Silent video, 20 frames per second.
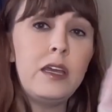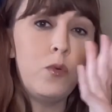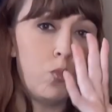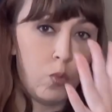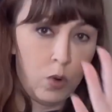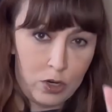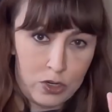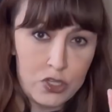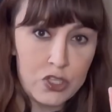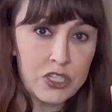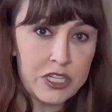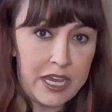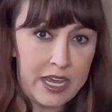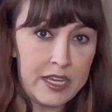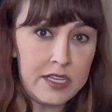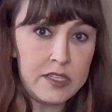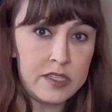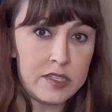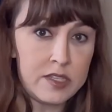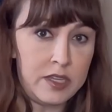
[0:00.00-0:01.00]
worst
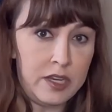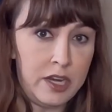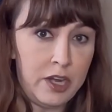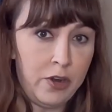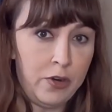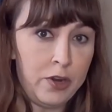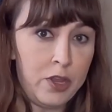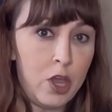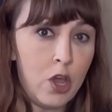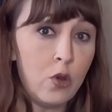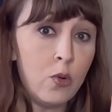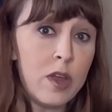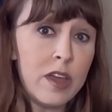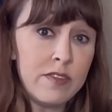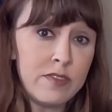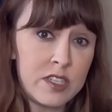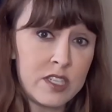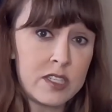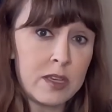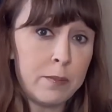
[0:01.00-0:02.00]
case scenario,
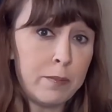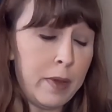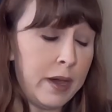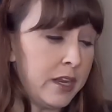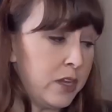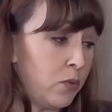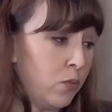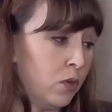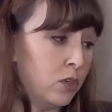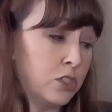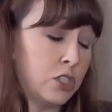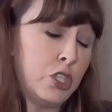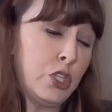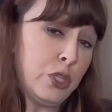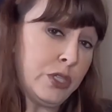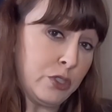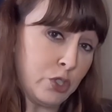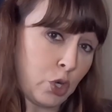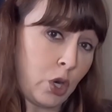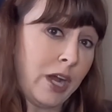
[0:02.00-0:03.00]
if somebody were to
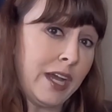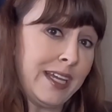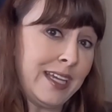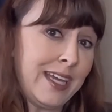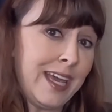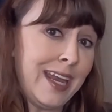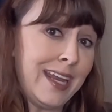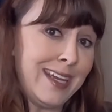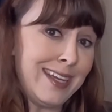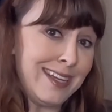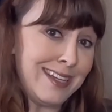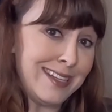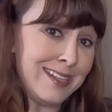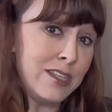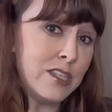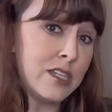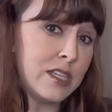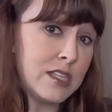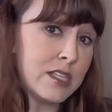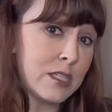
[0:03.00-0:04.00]
try and get
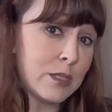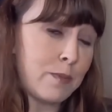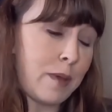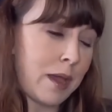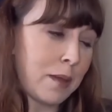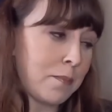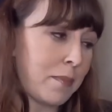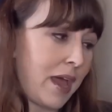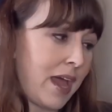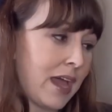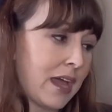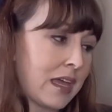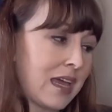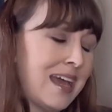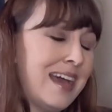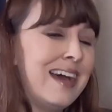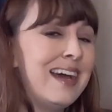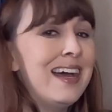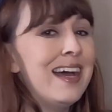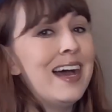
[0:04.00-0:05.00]
into this backpack,
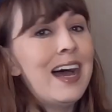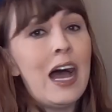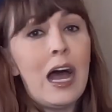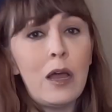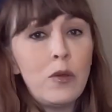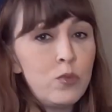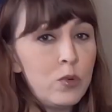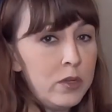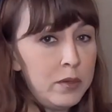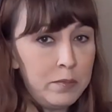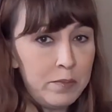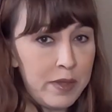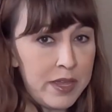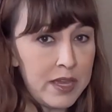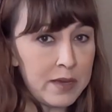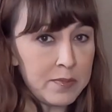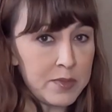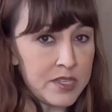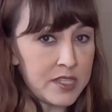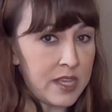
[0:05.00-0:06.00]
I wouldn't
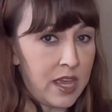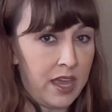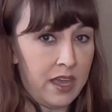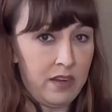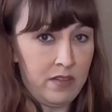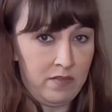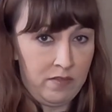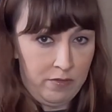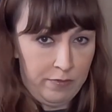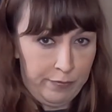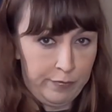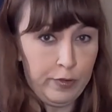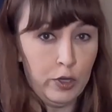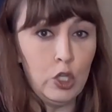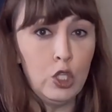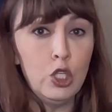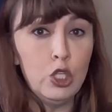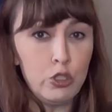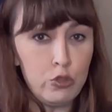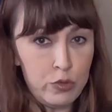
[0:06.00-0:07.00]
be upset
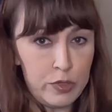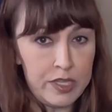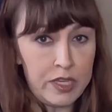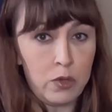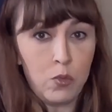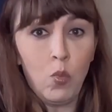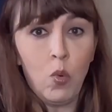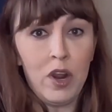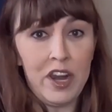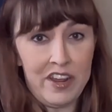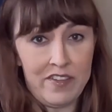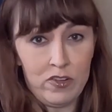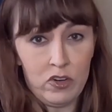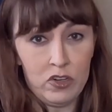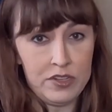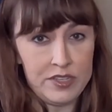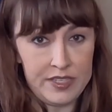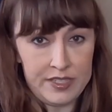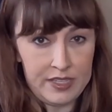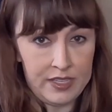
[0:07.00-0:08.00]
for losing
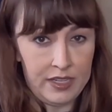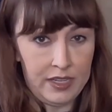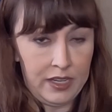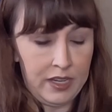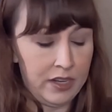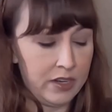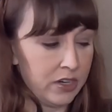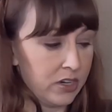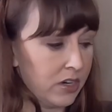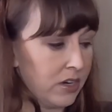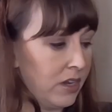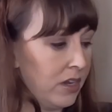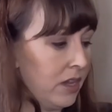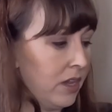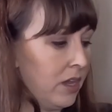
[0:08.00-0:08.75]
whatever is in here.